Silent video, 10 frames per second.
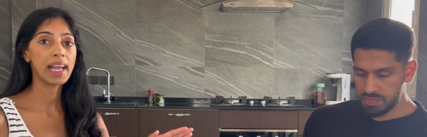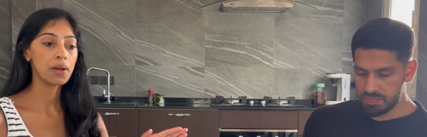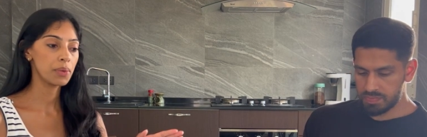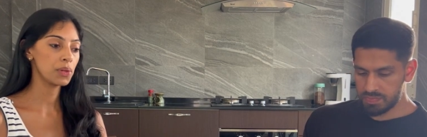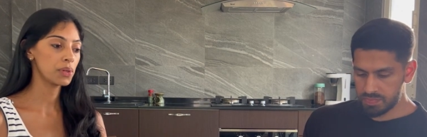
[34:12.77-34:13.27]

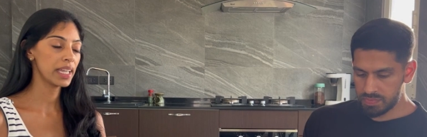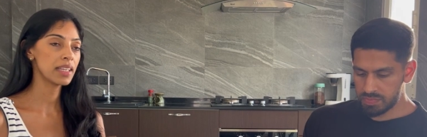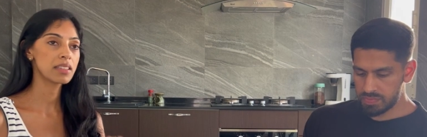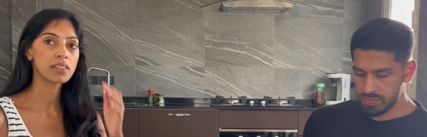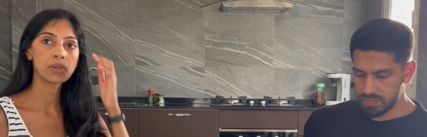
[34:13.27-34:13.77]
Speaker 1: out with your
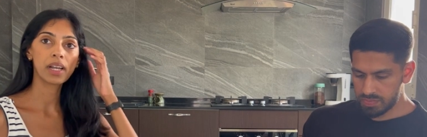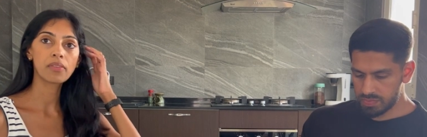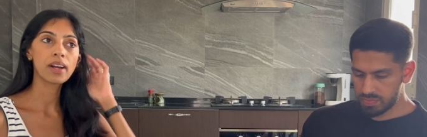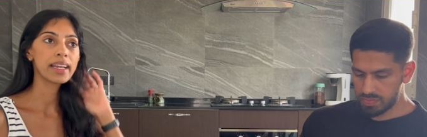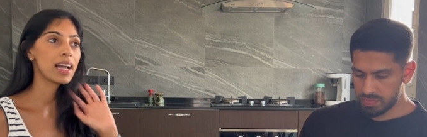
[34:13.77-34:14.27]
kids and you're
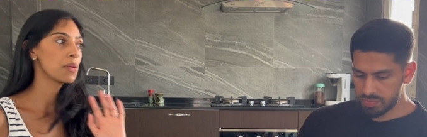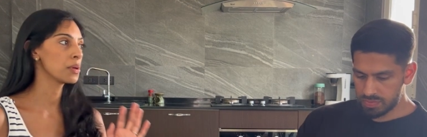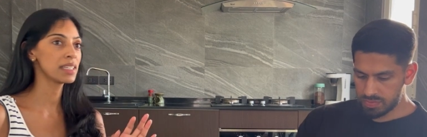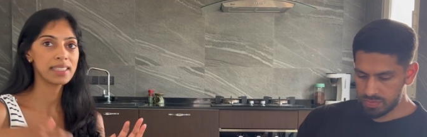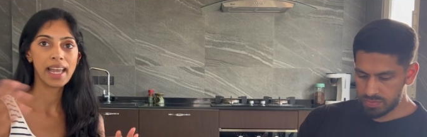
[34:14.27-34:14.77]
like, right, I
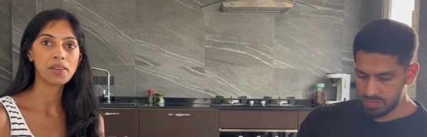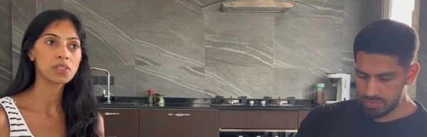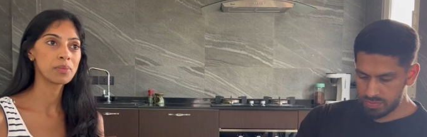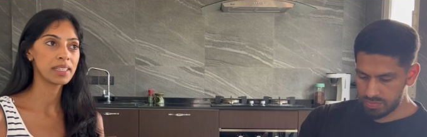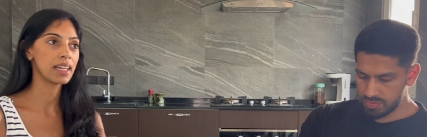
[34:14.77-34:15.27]
want to stay out
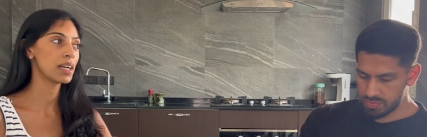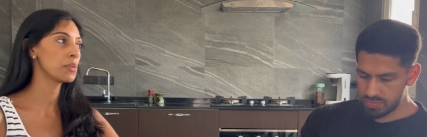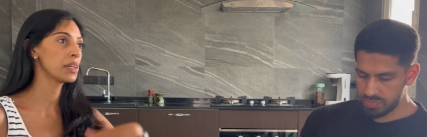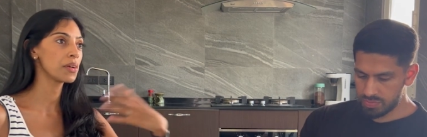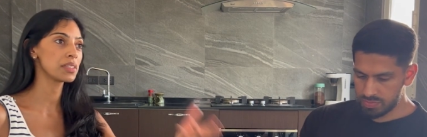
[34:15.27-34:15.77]
till midnight.
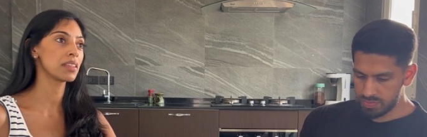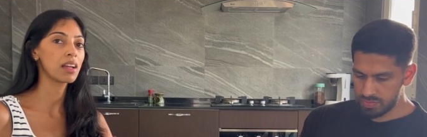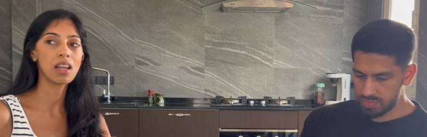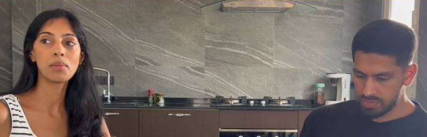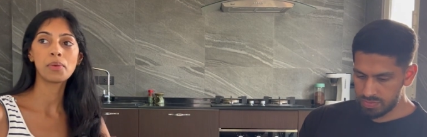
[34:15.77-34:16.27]
I want to go to
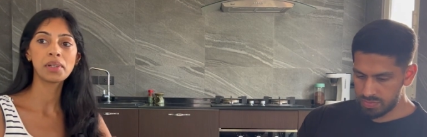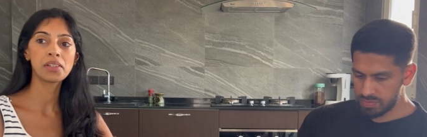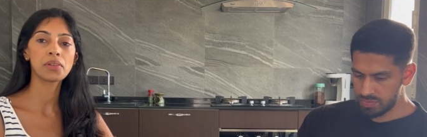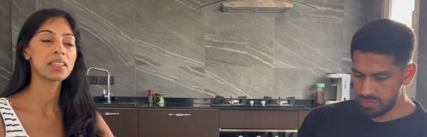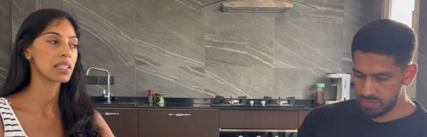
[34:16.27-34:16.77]
the club. I want
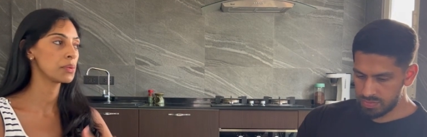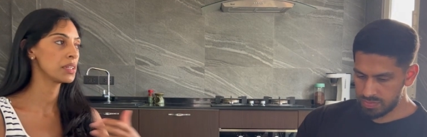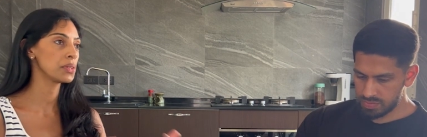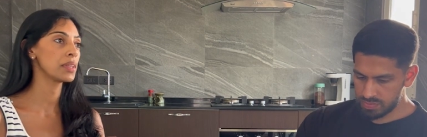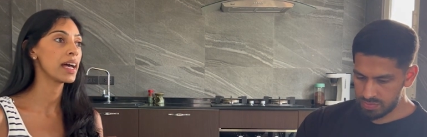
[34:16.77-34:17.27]
to do this. I
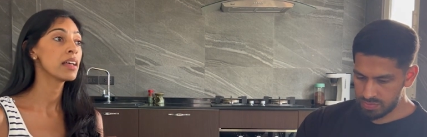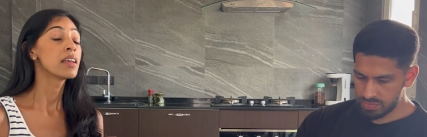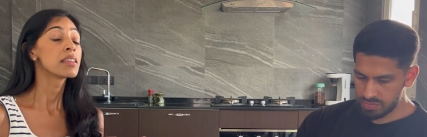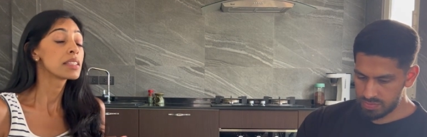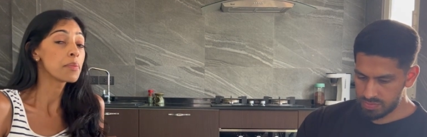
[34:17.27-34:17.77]
want to do that.
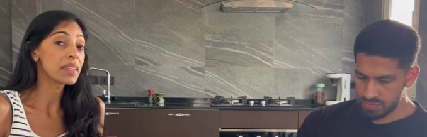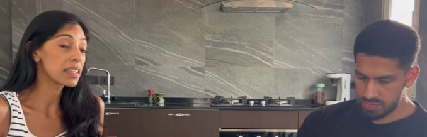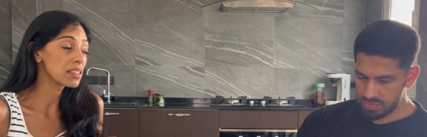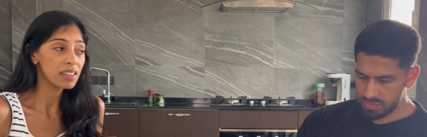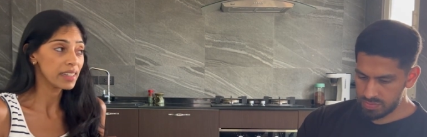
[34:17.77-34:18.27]

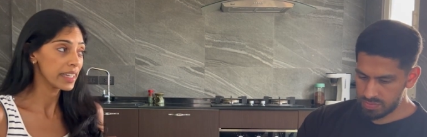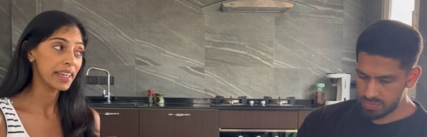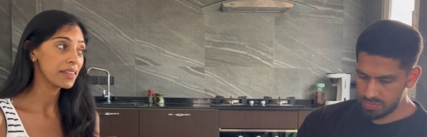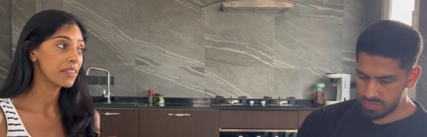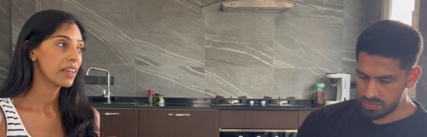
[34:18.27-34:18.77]
Something's gonna
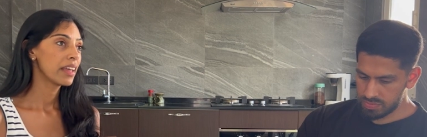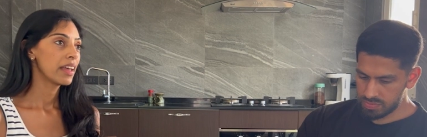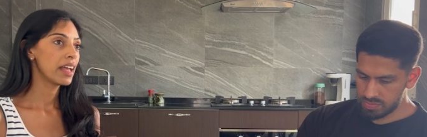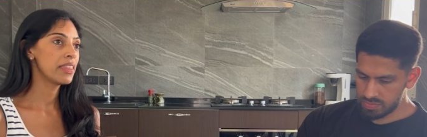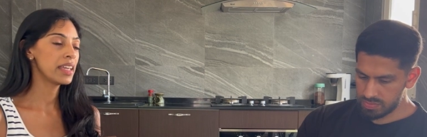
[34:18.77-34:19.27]
give
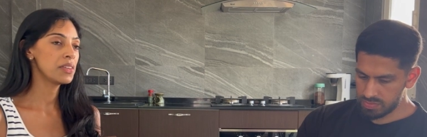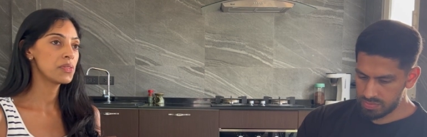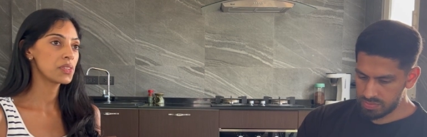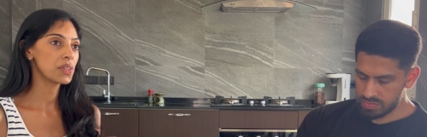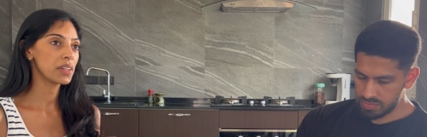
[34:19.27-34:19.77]
and then
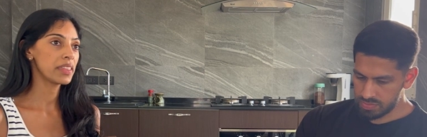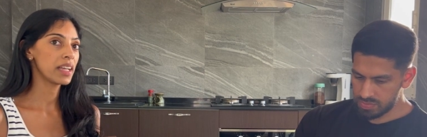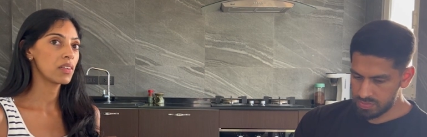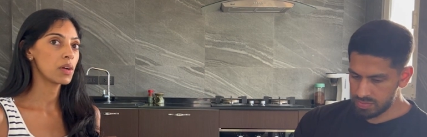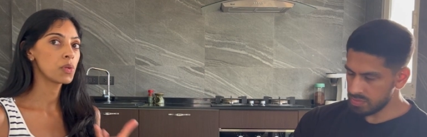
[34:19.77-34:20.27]
you just got to
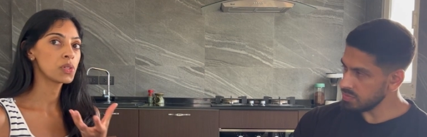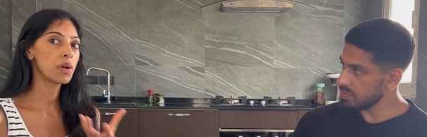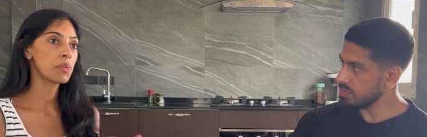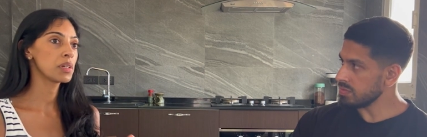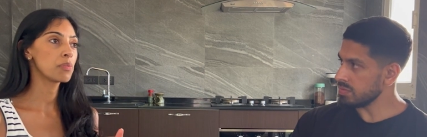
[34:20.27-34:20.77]
think right what
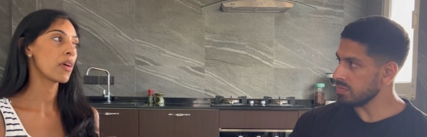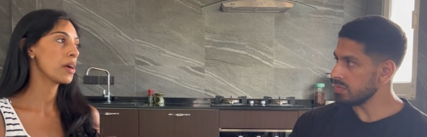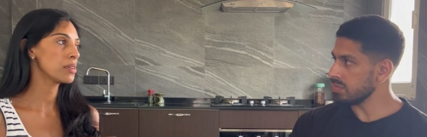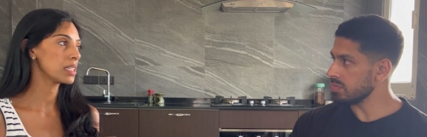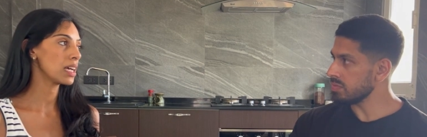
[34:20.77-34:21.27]
do i want to
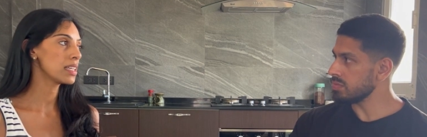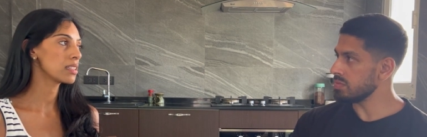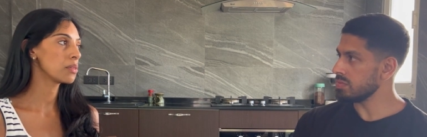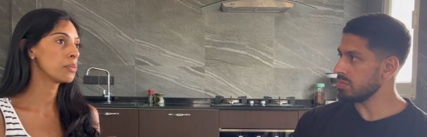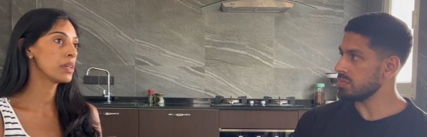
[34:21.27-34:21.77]

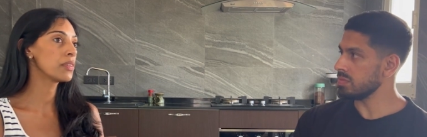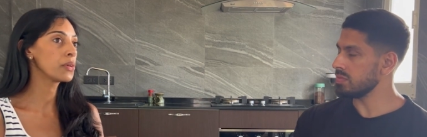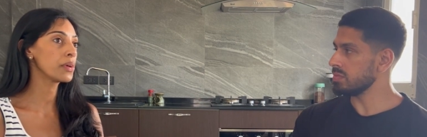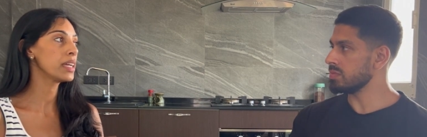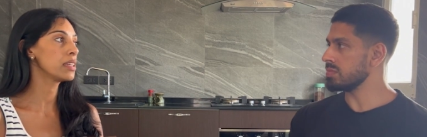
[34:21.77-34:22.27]
prioritize and we've
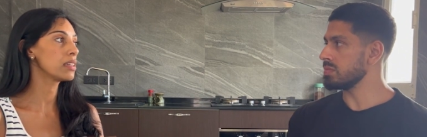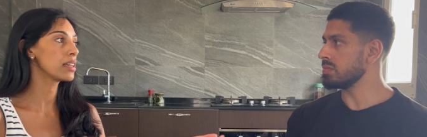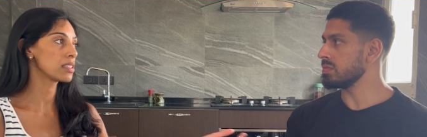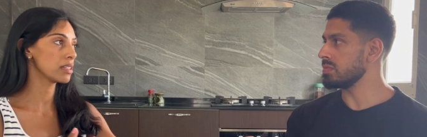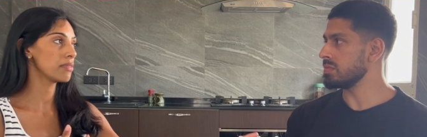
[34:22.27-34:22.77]

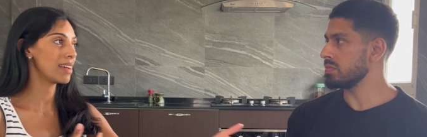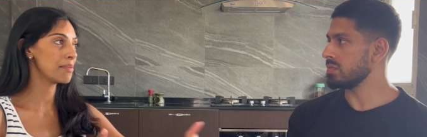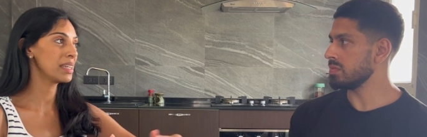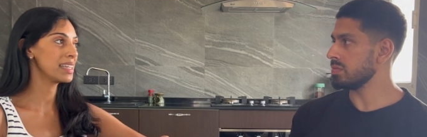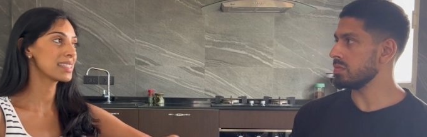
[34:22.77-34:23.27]
agreed as a
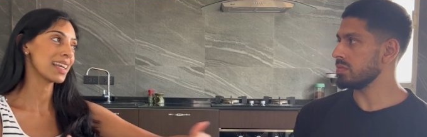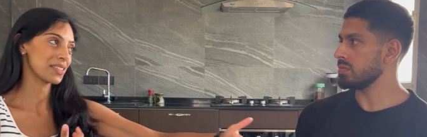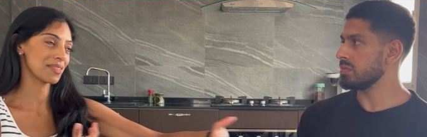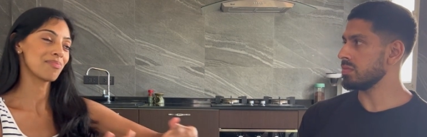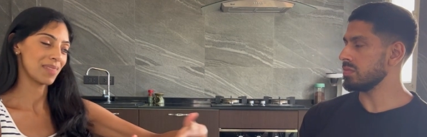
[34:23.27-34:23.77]
family
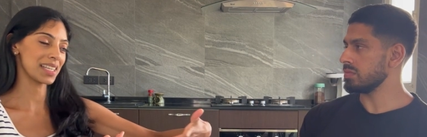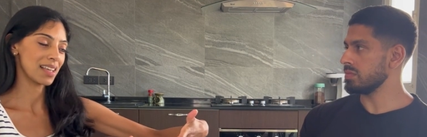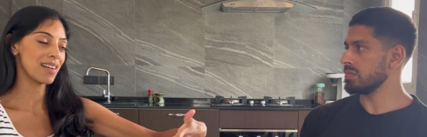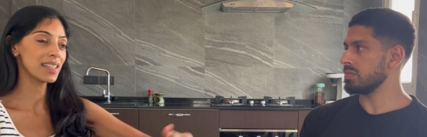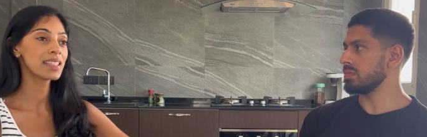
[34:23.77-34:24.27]
slash
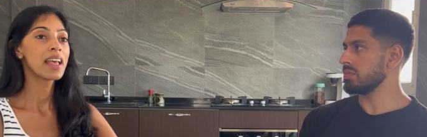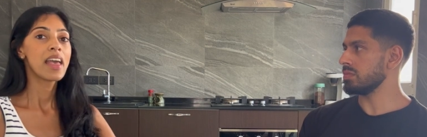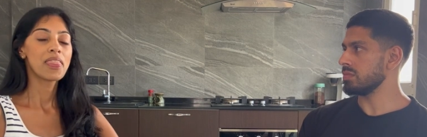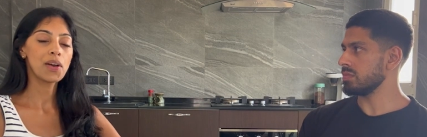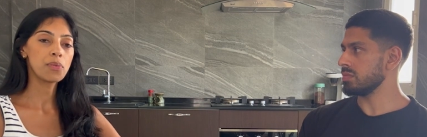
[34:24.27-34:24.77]
as us
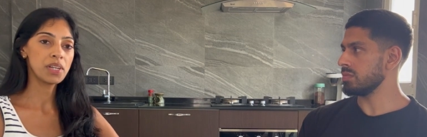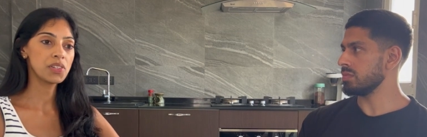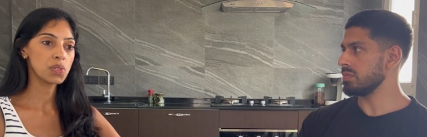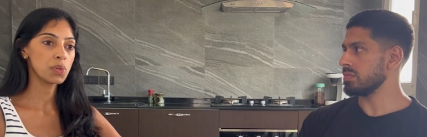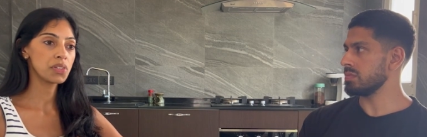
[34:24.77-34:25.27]
that
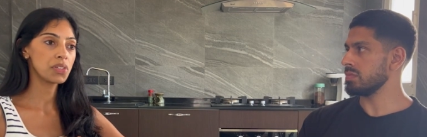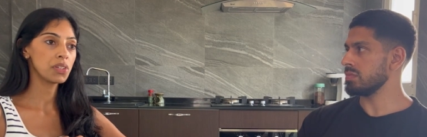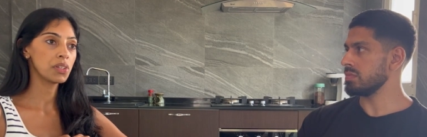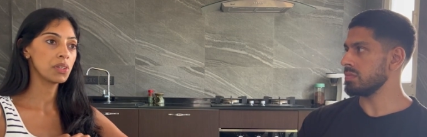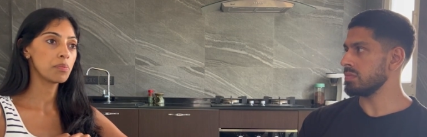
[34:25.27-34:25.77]
we just want
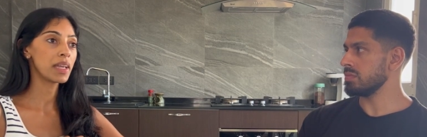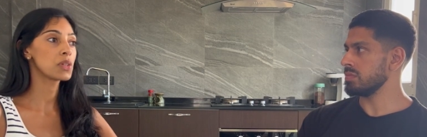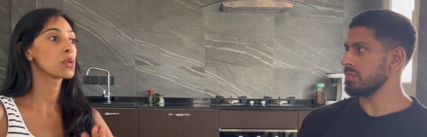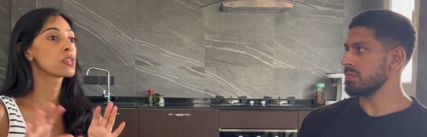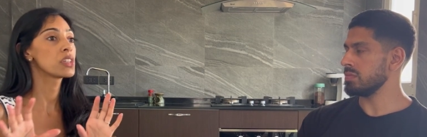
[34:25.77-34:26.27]
to
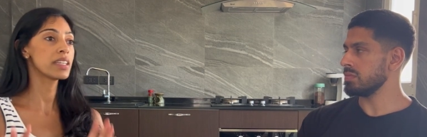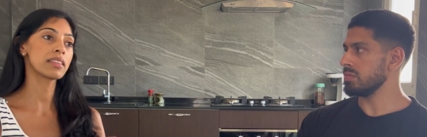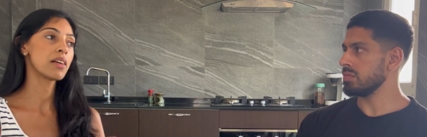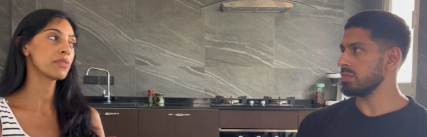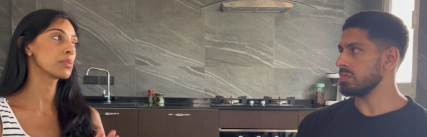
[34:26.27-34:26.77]
make sure
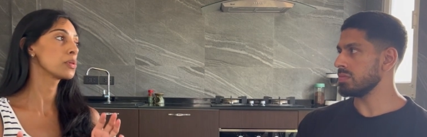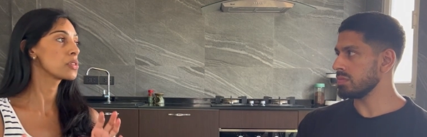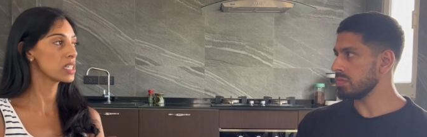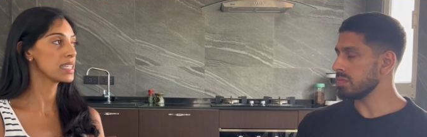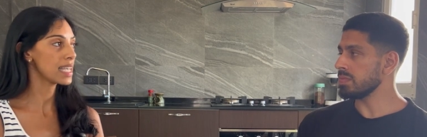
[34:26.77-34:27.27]
she's
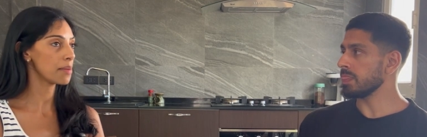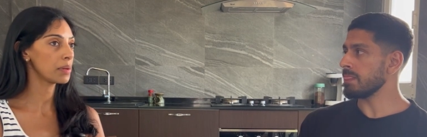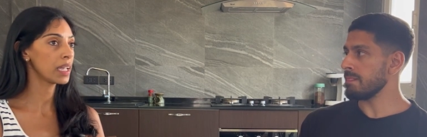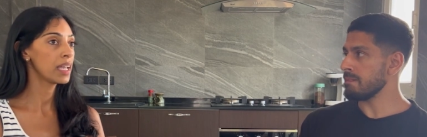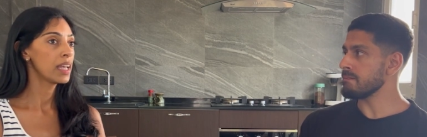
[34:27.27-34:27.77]
comfortable she's
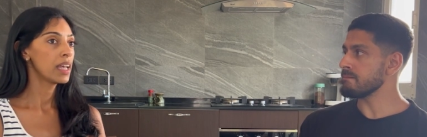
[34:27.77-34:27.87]
happy